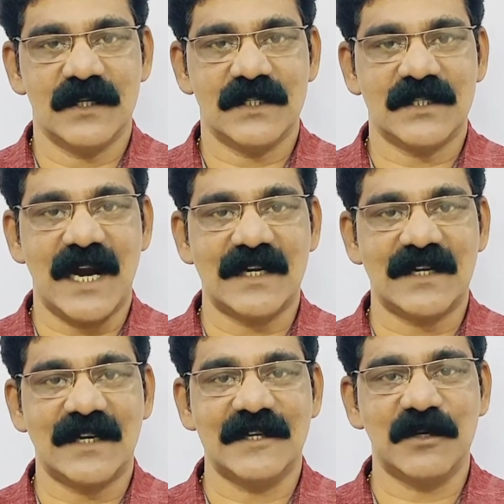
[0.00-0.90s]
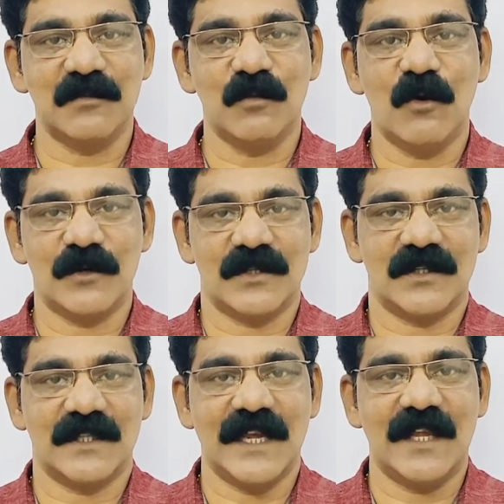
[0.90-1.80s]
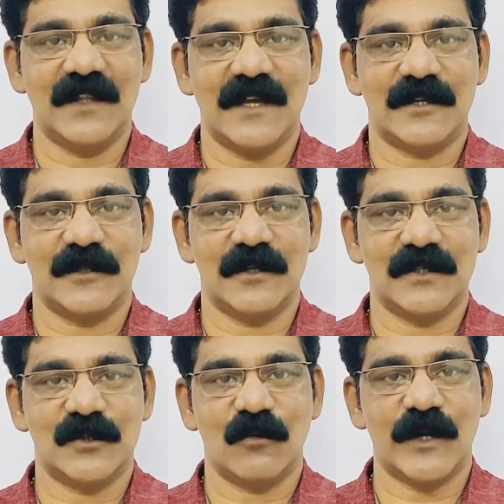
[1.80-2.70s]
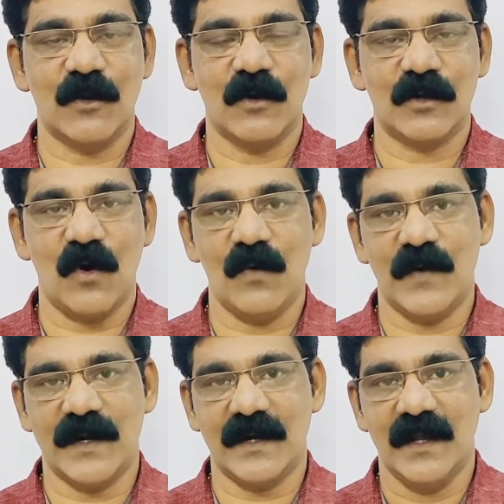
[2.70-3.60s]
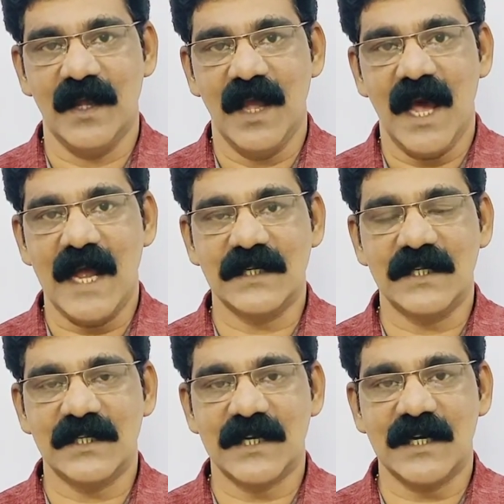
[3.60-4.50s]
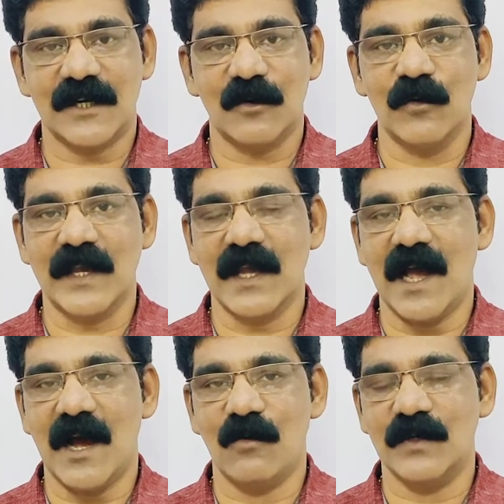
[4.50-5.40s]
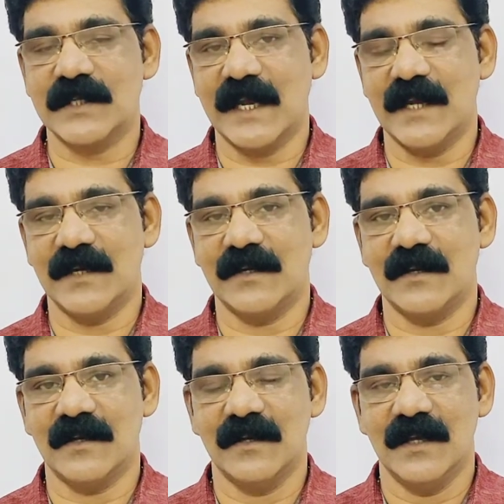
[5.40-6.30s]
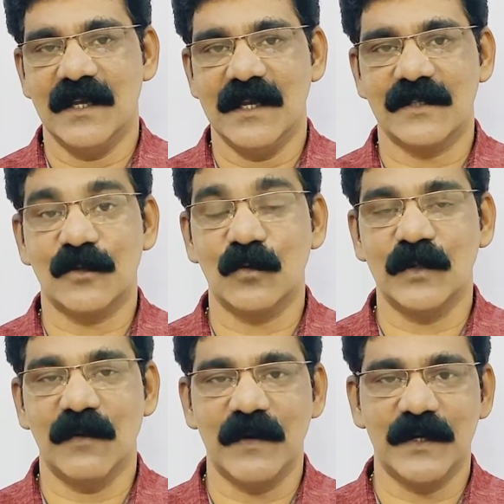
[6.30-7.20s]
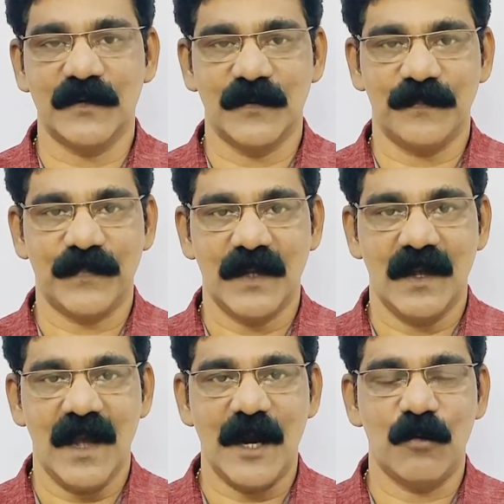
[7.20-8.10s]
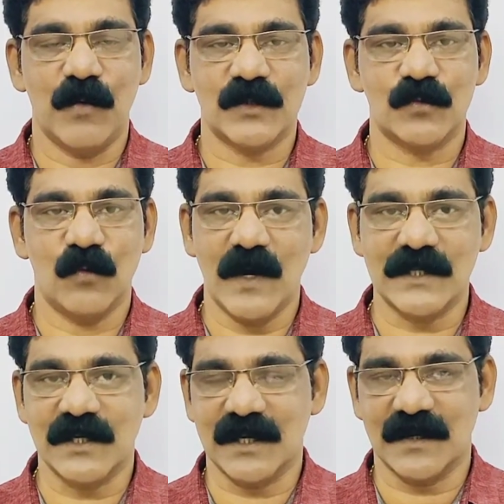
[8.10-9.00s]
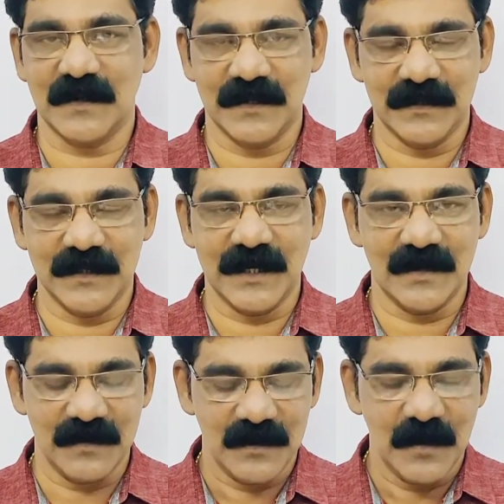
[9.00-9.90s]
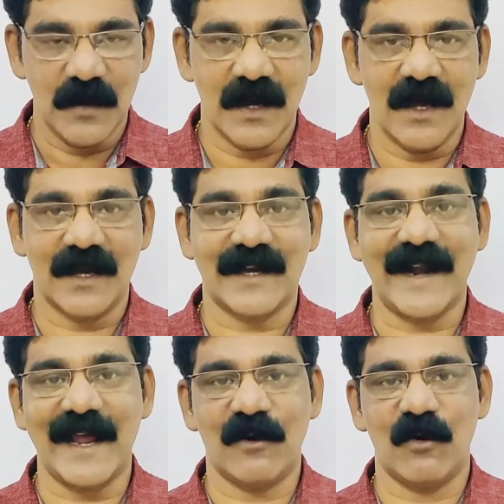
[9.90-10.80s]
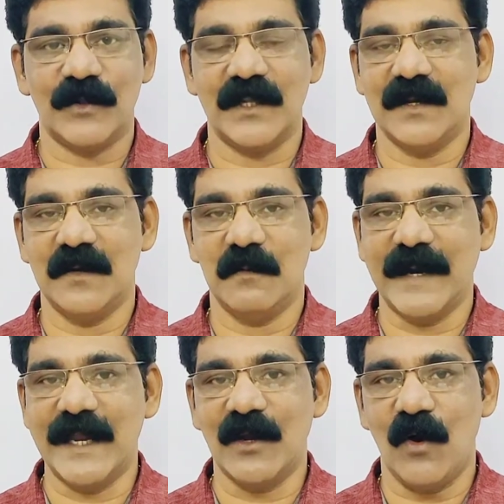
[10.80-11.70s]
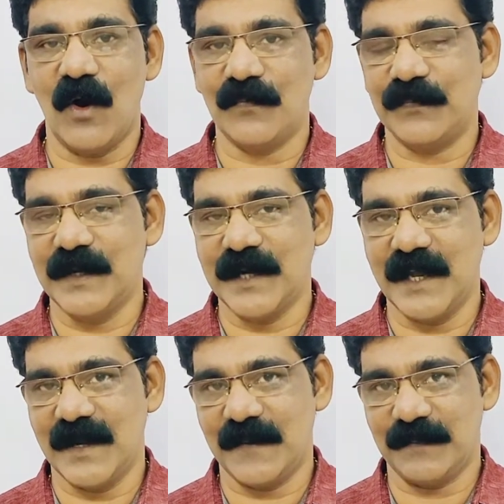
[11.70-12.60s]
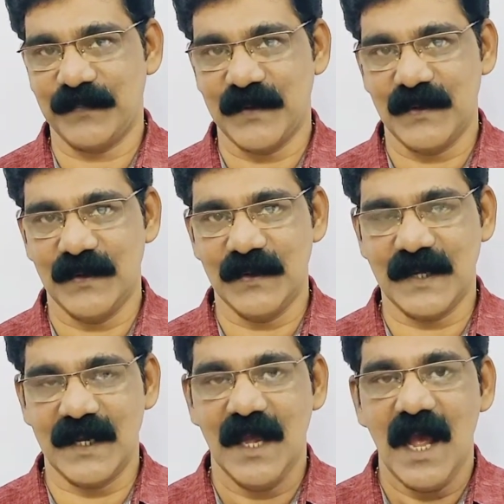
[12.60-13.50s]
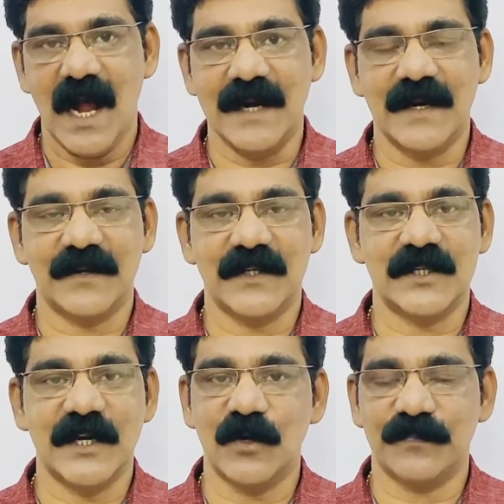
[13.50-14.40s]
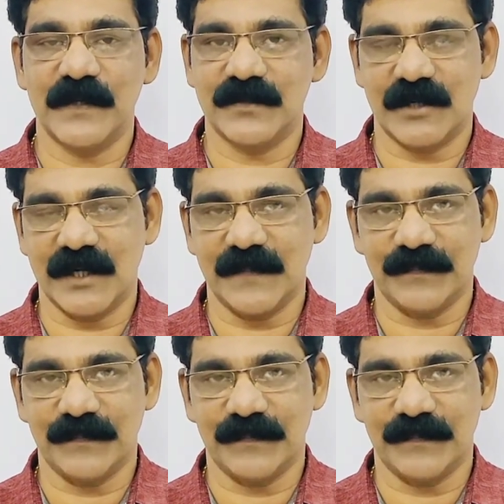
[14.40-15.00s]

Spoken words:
started getting bored, thinking that the story got over, and she started looking outside, through the window, and was watching the crack or the break of the day, okay, under the shade of the tree.